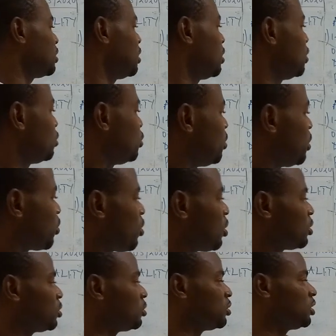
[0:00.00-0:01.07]
to be equal to
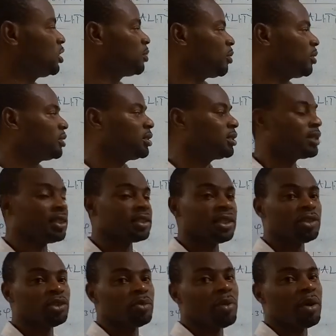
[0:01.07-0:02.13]
6.6 times 10 raised to
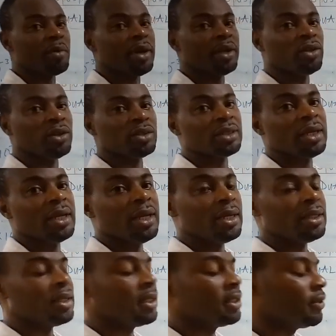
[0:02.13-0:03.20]
the power minus
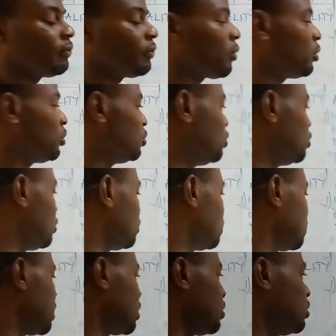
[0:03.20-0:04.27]
34 joules
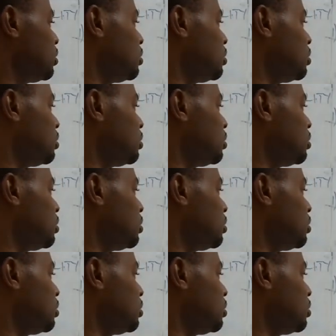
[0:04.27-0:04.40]
second.